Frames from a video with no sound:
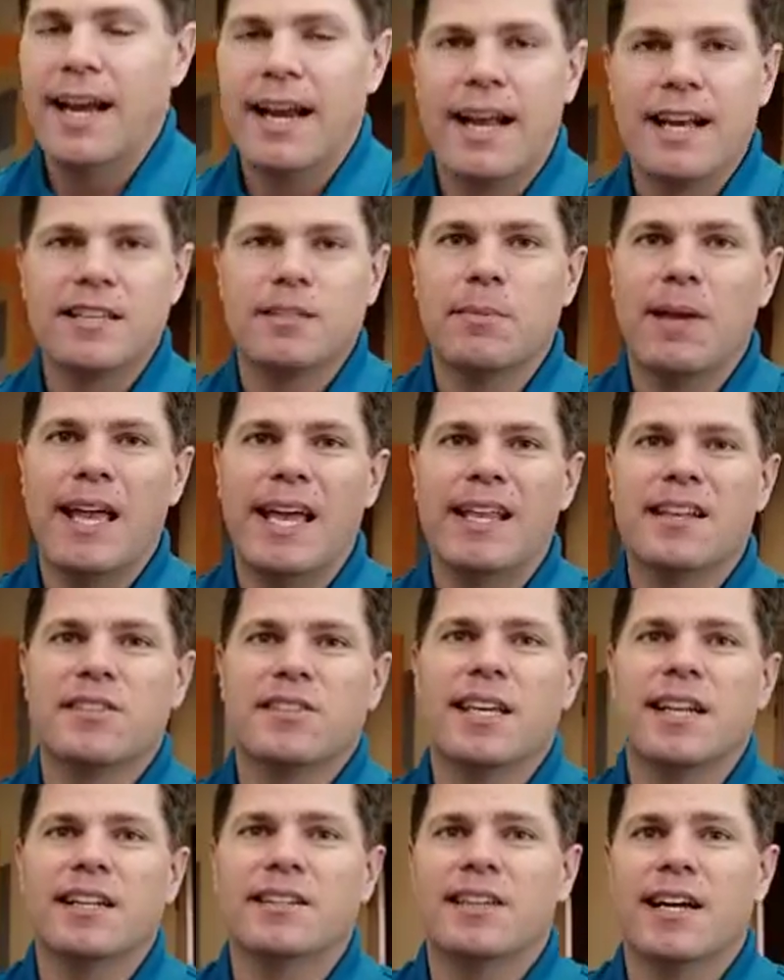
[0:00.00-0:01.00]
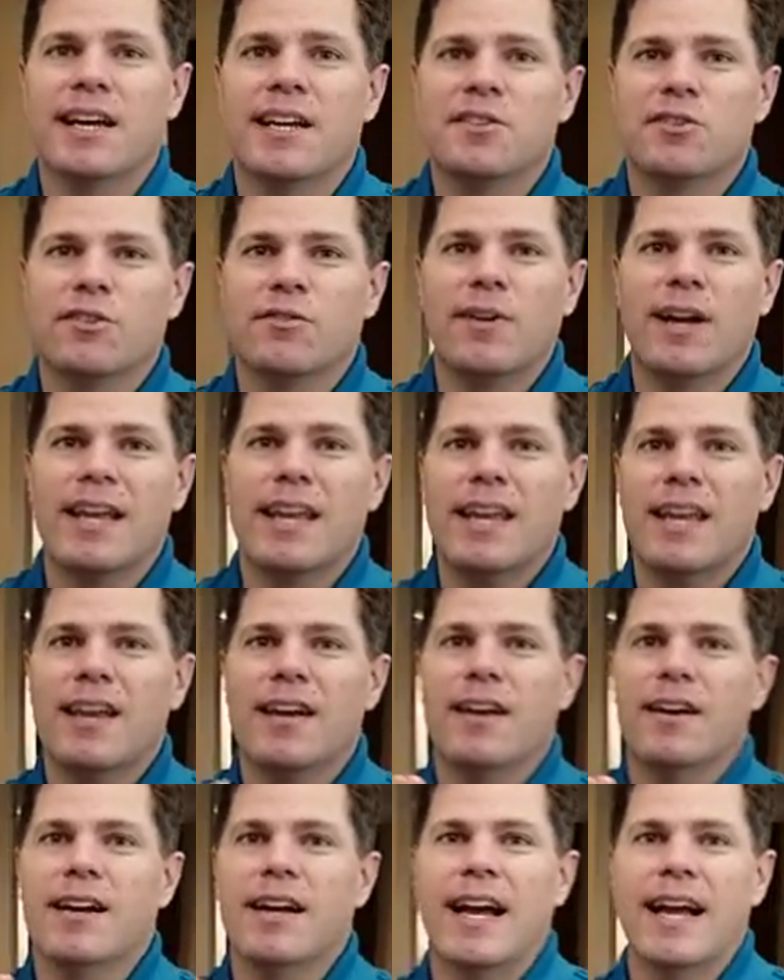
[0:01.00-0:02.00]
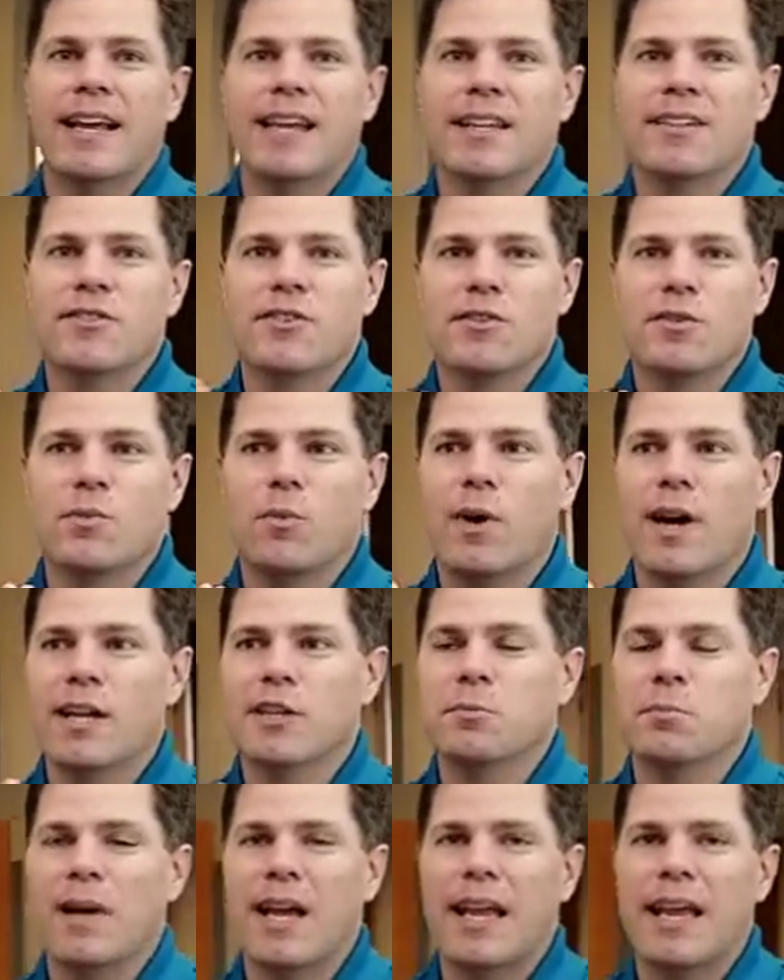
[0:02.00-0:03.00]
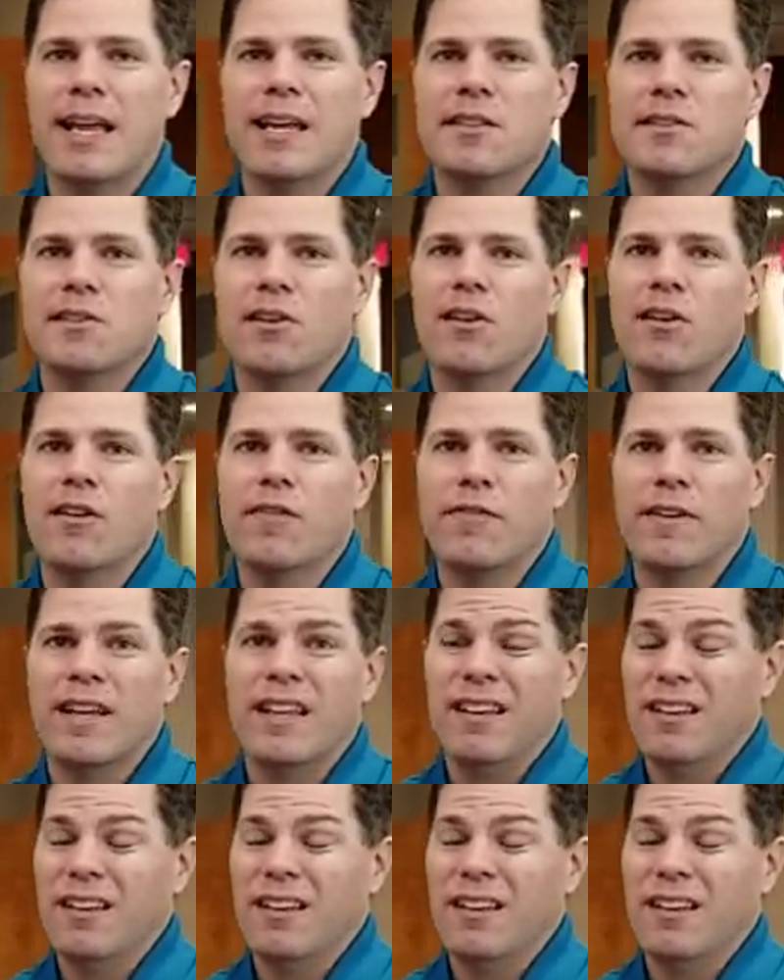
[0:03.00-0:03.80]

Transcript: got some hand sanitizer right here. I can just wash my hands off.